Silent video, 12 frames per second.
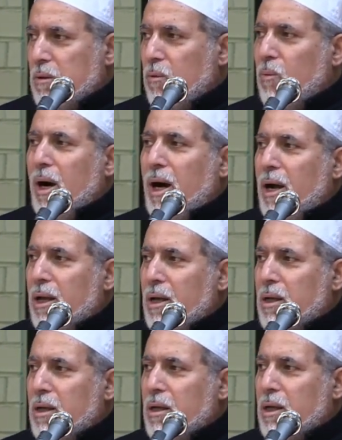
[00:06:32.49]

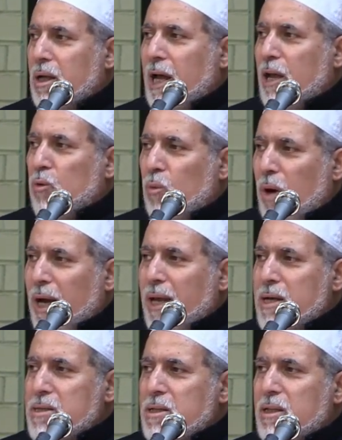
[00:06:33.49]
Why? And why
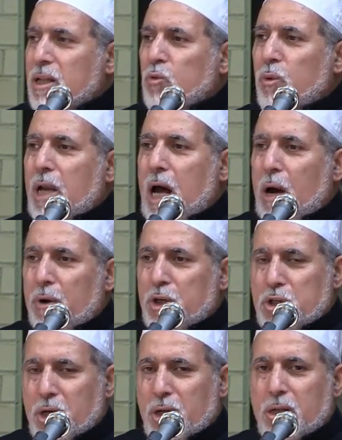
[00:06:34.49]
is it that when our
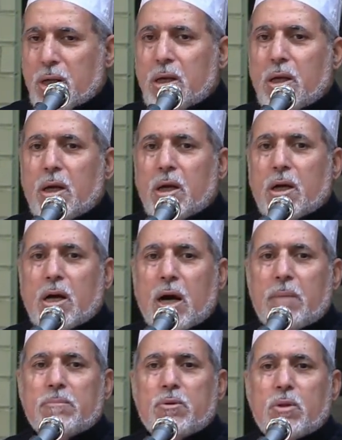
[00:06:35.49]
children
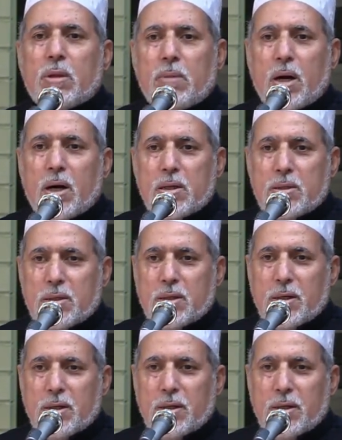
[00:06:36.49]
come to the mosque,